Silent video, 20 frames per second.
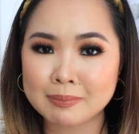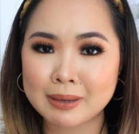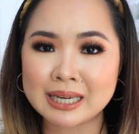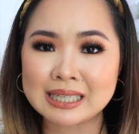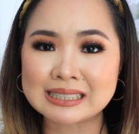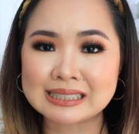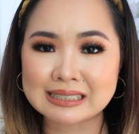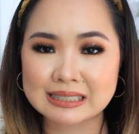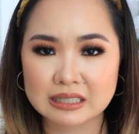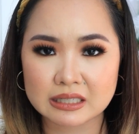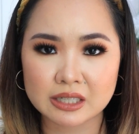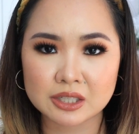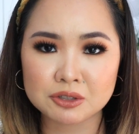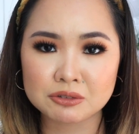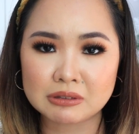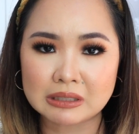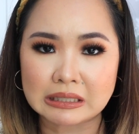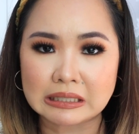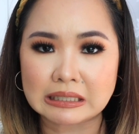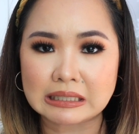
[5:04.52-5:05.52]
my skin
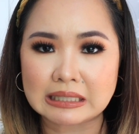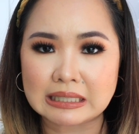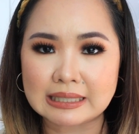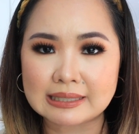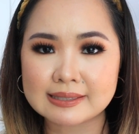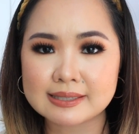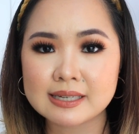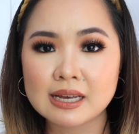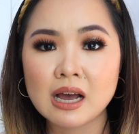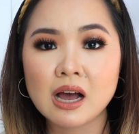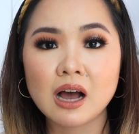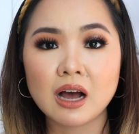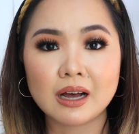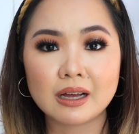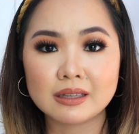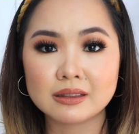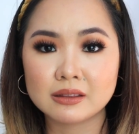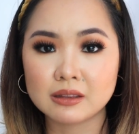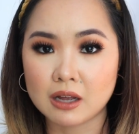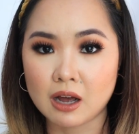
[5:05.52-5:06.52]
really needs
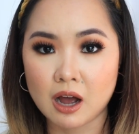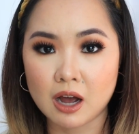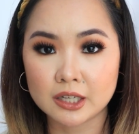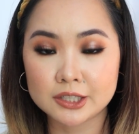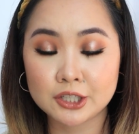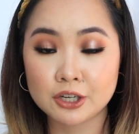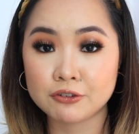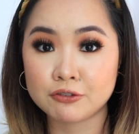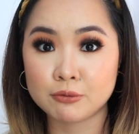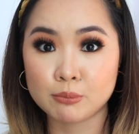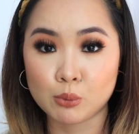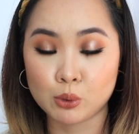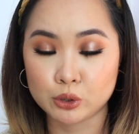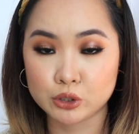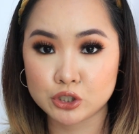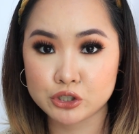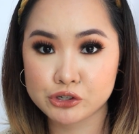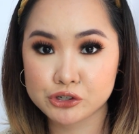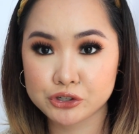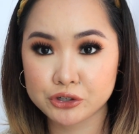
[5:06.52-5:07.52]
a lot of
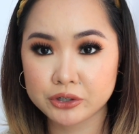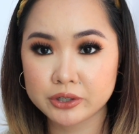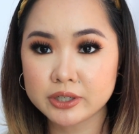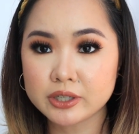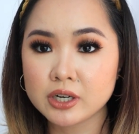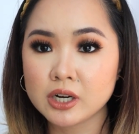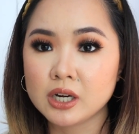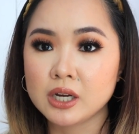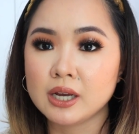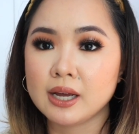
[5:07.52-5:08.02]
moisture.